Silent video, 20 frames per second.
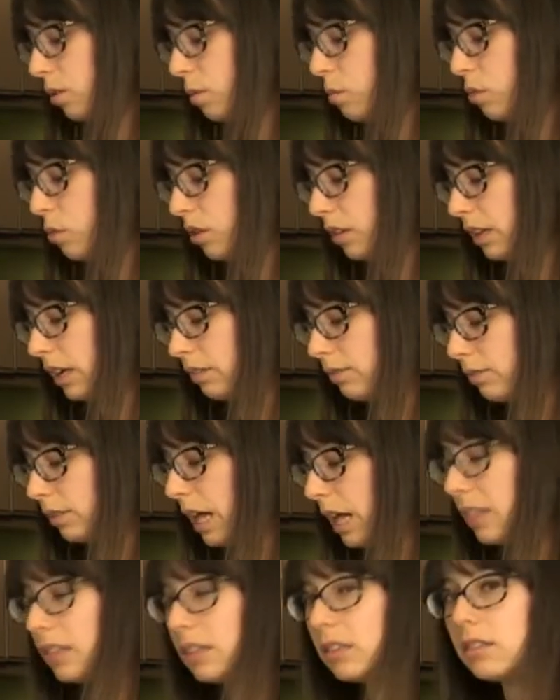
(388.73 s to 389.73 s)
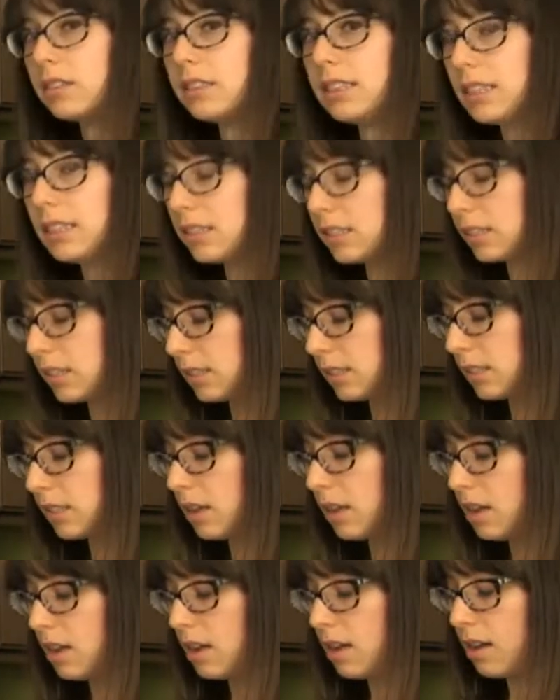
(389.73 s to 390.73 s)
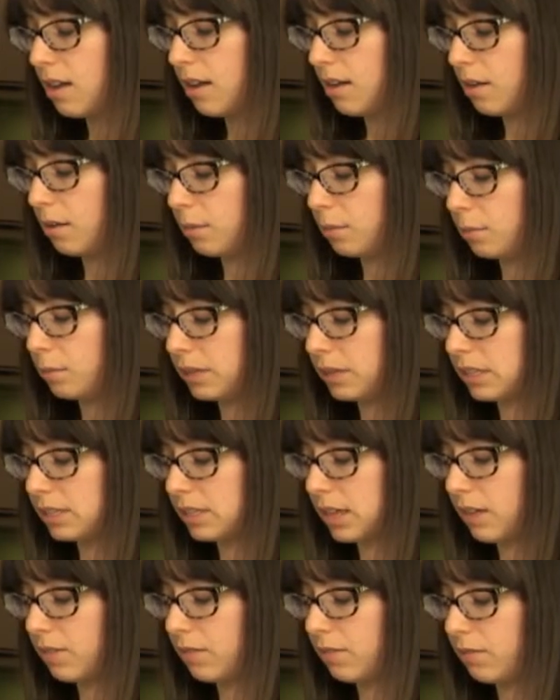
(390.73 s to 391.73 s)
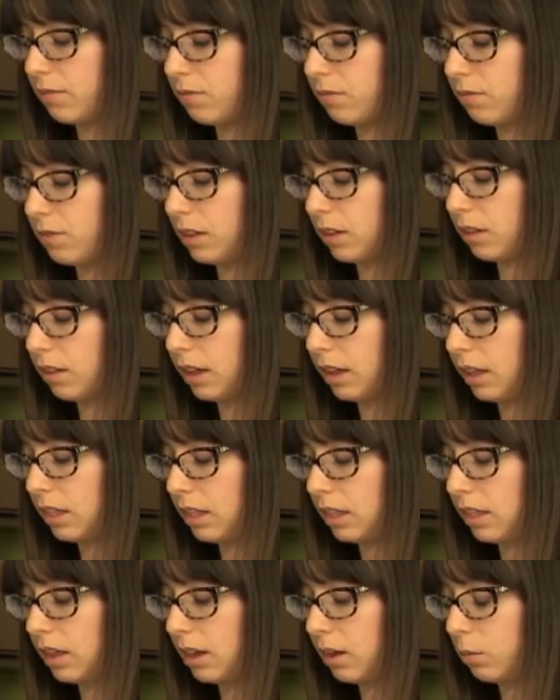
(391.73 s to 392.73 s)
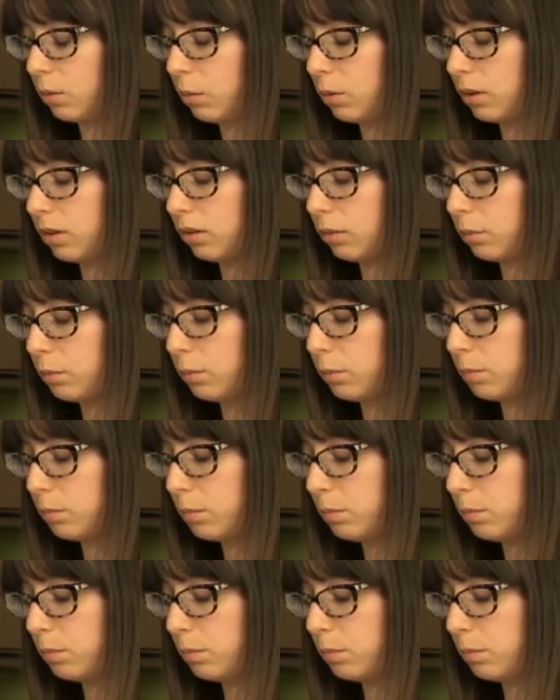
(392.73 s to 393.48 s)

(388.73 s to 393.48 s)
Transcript: they're more like flat little discs um, because I feel like they will